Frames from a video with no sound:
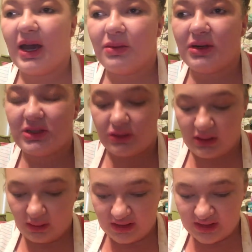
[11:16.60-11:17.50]
I want to
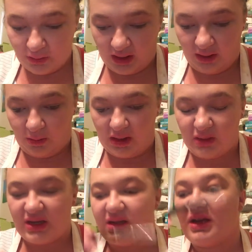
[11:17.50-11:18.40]
try out this Wet n
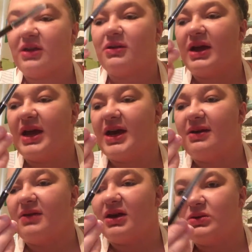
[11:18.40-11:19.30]
Wild eyeliner I
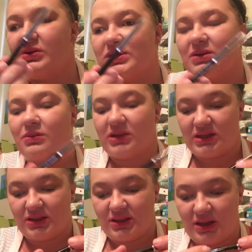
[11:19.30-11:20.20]
have. I used it one
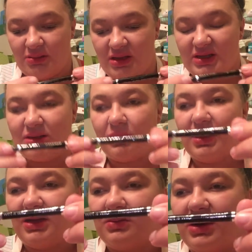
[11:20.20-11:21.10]
time. It is the
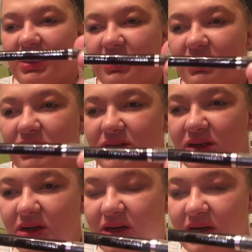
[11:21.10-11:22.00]
Wet n Wild
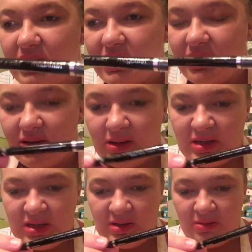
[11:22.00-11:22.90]

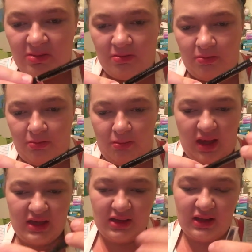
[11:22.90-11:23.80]

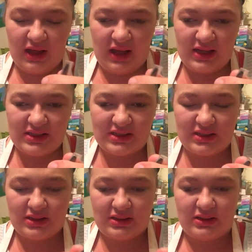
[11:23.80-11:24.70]
Mega
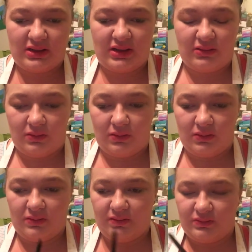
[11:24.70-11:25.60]
Last...
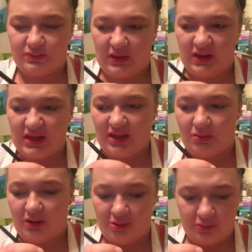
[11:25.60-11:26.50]
I think it's
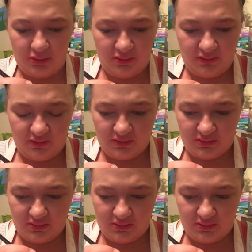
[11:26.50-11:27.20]
waterproof.